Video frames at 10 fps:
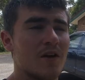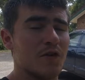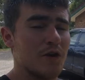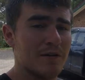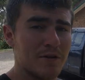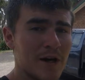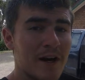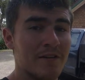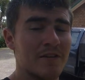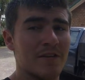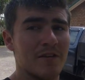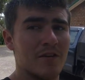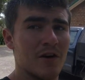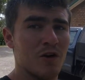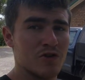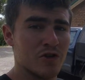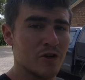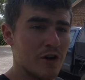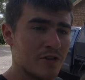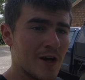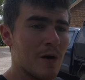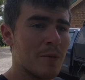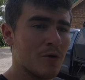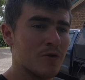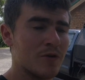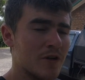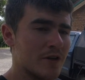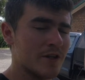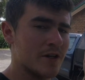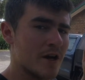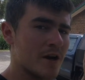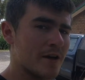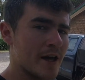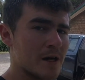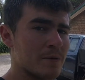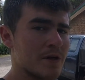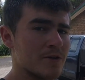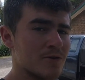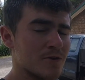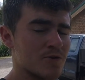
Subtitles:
So after that, I'll show you guys how I bolted the canopy to the